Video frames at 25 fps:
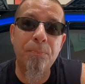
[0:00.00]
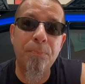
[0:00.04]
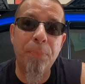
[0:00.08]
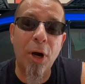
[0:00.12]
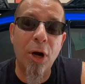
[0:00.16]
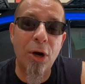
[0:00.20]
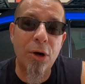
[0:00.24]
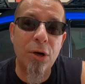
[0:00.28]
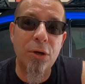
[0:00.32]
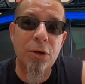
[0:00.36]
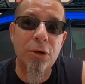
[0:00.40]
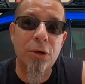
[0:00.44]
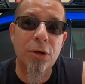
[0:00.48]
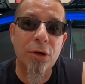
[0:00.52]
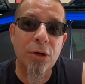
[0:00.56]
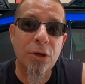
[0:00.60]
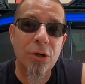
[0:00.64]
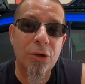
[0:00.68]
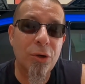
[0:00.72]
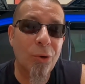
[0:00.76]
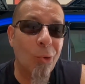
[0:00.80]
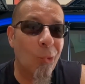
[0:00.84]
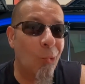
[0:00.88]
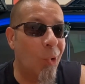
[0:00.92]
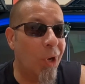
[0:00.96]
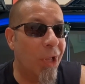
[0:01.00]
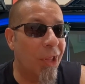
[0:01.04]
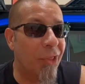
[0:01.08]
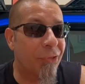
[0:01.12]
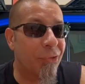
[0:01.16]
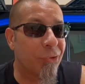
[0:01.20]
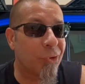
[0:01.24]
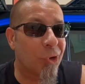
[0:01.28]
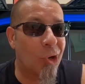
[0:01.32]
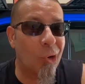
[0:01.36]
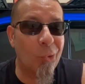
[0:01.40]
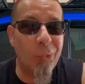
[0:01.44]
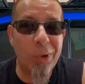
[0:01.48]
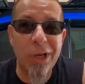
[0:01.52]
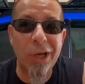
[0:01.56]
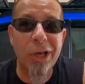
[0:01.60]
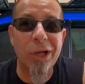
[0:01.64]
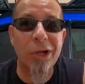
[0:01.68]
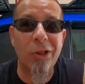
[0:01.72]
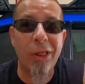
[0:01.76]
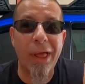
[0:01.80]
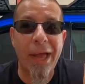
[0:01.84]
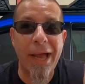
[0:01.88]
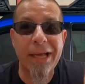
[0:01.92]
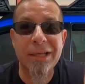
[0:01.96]
partnered with
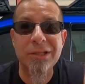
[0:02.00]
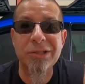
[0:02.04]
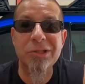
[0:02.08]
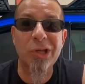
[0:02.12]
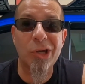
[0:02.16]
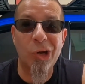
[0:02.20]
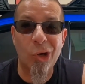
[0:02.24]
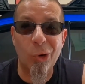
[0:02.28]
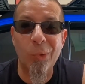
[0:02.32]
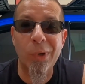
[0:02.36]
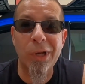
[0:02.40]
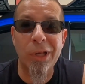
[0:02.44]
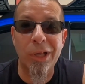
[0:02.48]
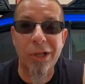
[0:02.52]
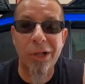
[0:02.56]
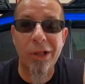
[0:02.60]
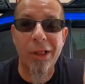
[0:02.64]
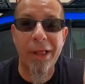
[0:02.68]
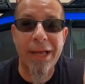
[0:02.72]
Gorilla Glass, the Gorilla